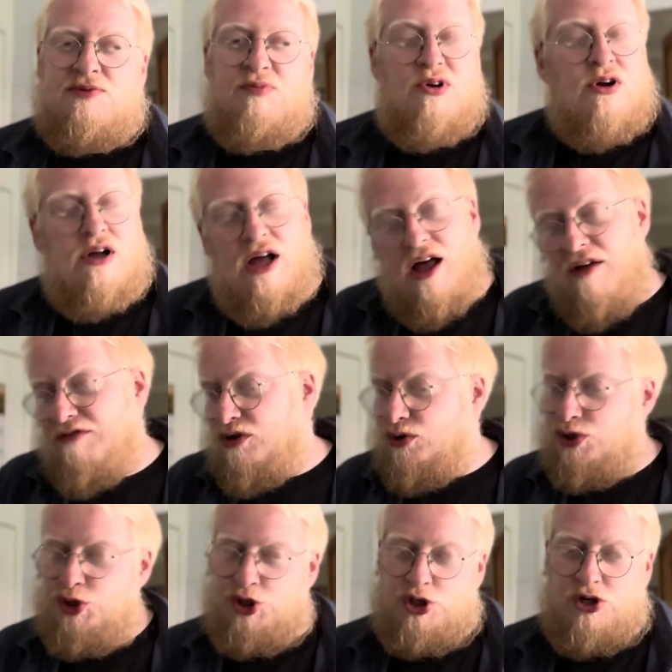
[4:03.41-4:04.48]
But I've
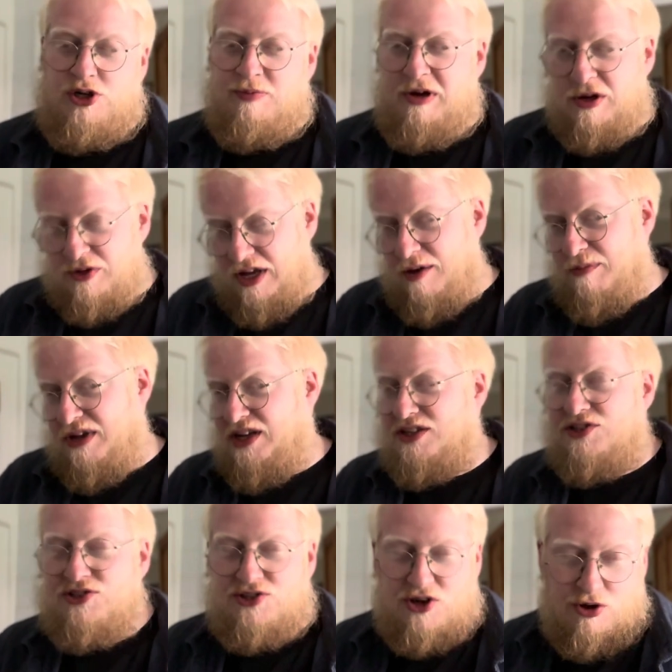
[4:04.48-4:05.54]
gushed on about that beer
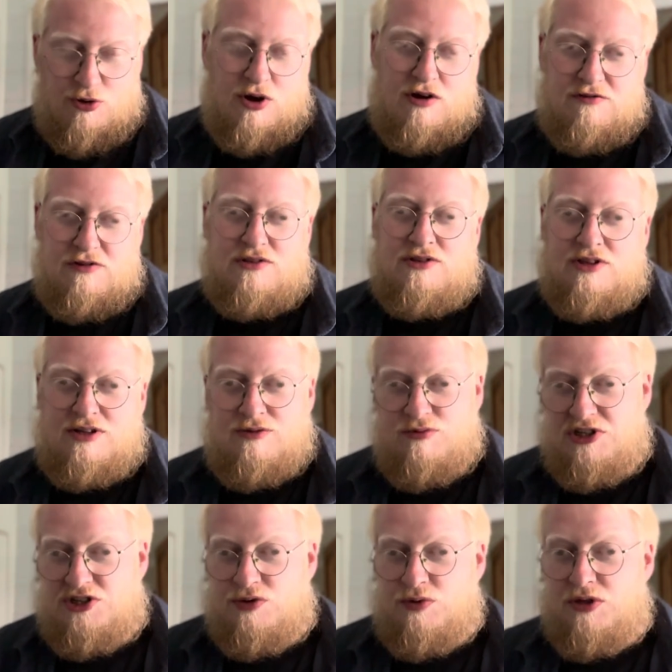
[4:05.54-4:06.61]
so often,
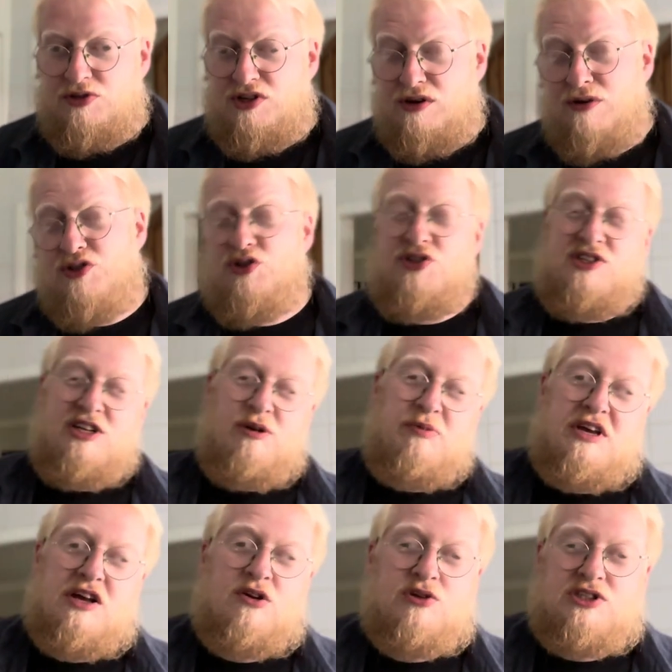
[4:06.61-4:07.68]
which I won't do. I was just a little
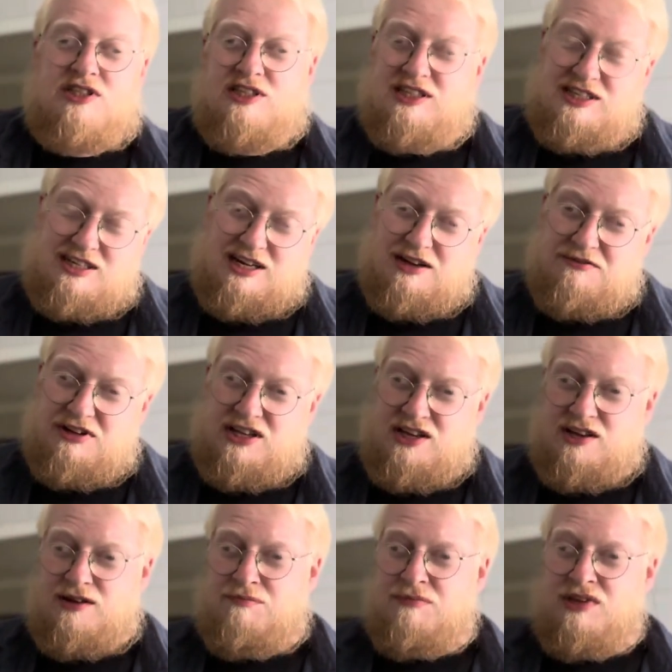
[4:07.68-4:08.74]
bit gutted he didn't have any
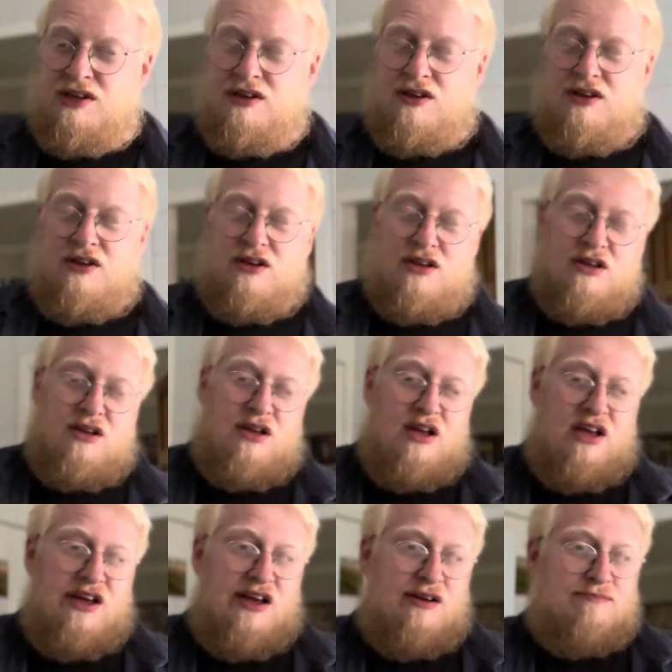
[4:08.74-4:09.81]
um,
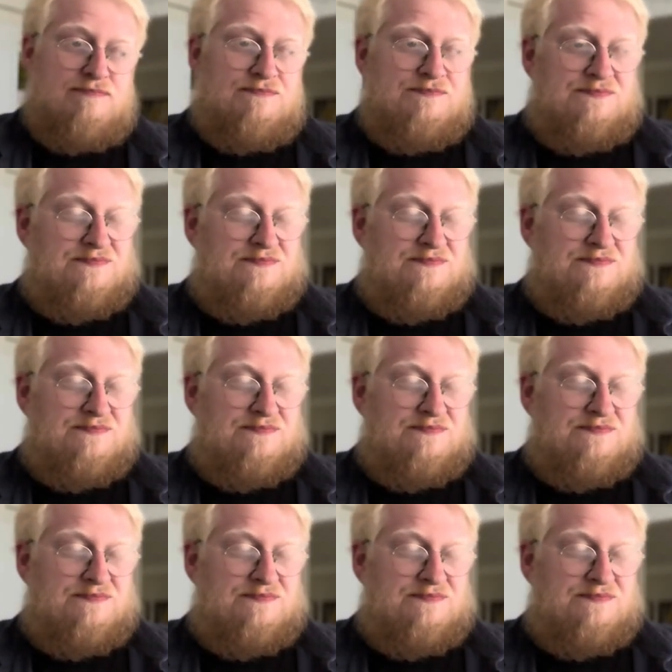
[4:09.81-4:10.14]
um,